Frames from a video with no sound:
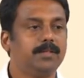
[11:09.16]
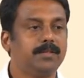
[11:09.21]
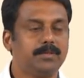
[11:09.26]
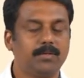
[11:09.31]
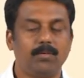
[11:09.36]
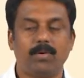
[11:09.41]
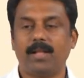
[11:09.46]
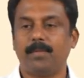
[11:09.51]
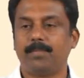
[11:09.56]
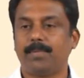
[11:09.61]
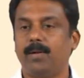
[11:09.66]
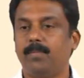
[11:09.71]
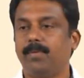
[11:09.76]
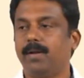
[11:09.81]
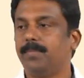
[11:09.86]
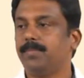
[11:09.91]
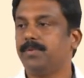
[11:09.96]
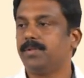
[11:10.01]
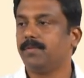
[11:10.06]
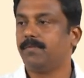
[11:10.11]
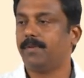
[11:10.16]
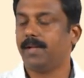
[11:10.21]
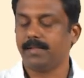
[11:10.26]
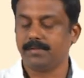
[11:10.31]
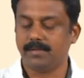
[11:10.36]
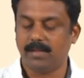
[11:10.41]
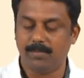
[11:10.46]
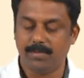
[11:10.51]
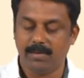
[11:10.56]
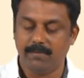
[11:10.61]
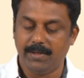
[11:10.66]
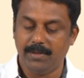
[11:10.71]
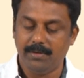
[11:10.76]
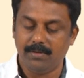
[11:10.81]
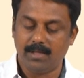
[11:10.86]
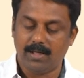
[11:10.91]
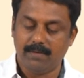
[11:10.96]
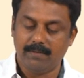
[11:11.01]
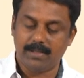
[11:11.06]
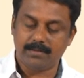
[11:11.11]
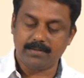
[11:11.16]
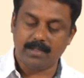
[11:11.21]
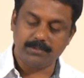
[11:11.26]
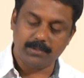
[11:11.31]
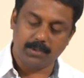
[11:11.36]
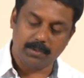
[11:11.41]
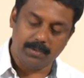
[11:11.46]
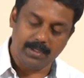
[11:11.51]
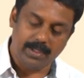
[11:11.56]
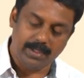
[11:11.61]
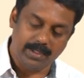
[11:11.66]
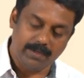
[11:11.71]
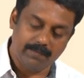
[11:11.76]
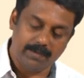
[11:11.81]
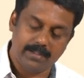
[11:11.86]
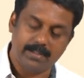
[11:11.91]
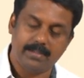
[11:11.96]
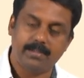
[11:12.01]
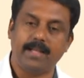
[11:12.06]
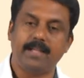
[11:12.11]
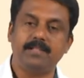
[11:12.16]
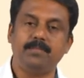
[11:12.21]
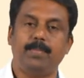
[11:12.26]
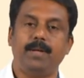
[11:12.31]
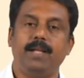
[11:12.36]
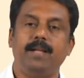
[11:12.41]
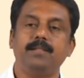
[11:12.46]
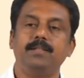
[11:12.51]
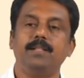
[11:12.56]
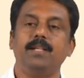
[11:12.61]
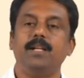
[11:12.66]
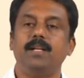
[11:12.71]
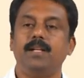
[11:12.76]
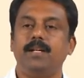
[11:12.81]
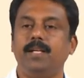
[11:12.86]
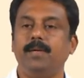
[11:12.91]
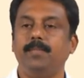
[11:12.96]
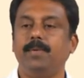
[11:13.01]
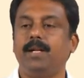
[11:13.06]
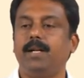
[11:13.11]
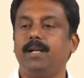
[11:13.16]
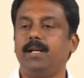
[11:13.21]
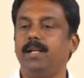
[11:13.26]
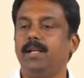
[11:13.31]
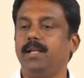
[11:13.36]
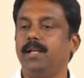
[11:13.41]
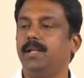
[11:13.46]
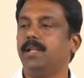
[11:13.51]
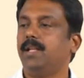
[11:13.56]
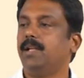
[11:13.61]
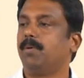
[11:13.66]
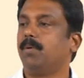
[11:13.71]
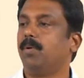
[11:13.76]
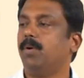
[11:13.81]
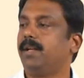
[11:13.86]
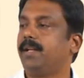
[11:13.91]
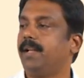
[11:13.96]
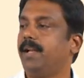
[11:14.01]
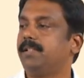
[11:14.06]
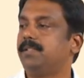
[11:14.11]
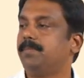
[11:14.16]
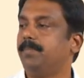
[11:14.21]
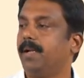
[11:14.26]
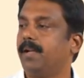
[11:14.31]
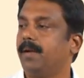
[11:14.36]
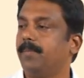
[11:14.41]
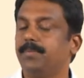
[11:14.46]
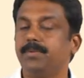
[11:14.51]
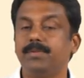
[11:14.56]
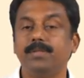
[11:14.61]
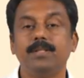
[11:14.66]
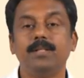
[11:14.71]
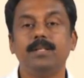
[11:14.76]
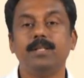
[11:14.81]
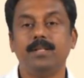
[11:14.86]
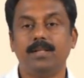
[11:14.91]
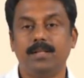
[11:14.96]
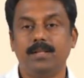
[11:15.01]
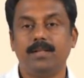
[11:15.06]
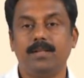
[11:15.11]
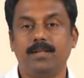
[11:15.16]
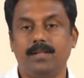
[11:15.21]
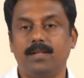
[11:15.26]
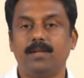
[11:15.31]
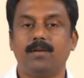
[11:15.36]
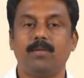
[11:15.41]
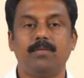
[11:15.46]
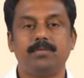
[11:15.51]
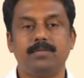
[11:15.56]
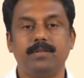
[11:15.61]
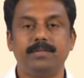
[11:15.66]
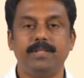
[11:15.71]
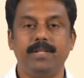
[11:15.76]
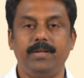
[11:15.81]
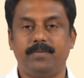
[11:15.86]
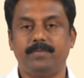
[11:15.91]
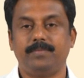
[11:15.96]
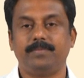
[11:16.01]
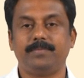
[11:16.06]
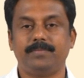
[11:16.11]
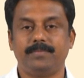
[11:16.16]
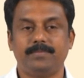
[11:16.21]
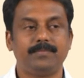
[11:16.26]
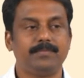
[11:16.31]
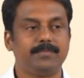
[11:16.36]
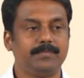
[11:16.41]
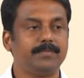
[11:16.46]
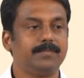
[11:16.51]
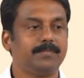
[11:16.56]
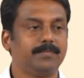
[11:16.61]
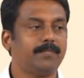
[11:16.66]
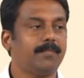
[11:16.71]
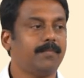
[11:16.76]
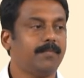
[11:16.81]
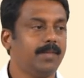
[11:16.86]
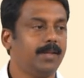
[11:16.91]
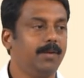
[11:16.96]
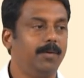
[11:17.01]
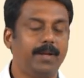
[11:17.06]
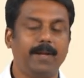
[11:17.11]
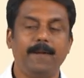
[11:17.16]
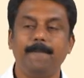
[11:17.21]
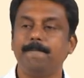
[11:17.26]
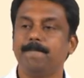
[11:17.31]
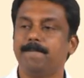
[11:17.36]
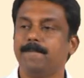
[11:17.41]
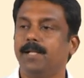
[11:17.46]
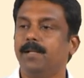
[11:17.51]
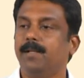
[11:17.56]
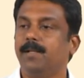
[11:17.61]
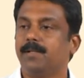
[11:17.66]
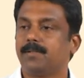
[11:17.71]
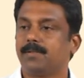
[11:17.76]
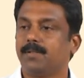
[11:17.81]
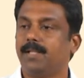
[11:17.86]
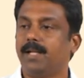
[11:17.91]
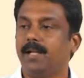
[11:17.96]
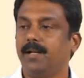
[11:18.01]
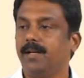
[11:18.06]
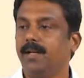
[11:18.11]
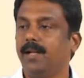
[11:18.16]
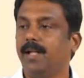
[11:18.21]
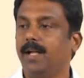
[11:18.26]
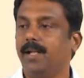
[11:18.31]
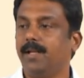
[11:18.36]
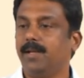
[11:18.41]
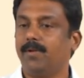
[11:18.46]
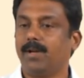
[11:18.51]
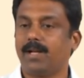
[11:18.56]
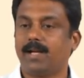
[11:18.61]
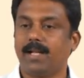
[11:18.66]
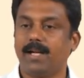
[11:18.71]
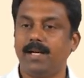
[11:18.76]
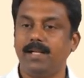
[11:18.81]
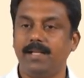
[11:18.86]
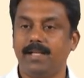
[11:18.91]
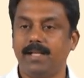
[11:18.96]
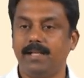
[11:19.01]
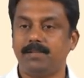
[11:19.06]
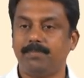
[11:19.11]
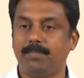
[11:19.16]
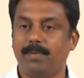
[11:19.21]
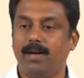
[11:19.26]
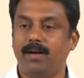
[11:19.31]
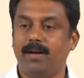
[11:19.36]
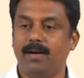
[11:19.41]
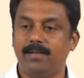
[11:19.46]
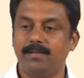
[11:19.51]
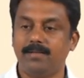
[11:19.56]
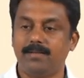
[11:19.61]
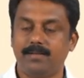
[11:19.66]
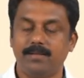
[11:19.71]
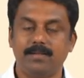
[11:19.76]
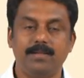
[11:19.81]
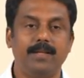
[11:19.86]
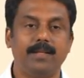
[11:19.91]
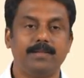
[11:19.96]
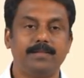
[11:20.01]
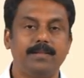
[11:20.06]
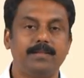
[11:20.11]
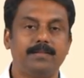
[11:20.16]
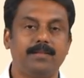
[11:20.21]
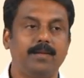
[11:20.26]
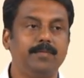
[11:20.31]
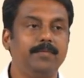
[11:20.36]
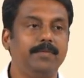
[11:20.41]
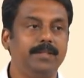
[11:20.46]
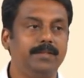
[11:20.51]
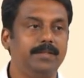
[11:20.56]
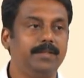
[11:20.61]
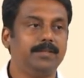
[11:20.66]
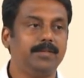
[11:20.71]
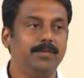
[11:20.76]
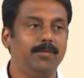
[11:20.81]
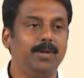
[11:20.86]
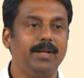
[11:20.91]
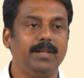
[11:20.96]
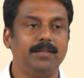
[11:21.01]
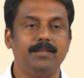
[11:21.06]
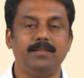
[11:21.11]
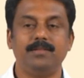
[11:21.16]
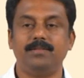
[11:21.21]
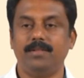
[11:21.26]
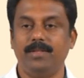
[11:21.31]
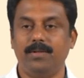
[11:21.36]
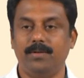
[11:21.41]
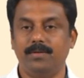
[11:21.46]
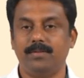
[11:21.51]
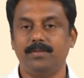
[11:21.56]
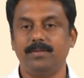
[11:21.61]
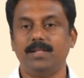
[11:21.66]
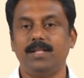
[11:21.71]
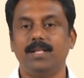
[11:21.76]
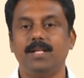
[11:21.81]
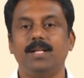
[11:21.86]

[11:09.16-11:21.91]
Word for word: So, what are problems? For example, when you have a short circuiting event takes place, immediately your voltage becomes close to 0. Okay. So, then uh, your current is passed in a system which is voltage is 0.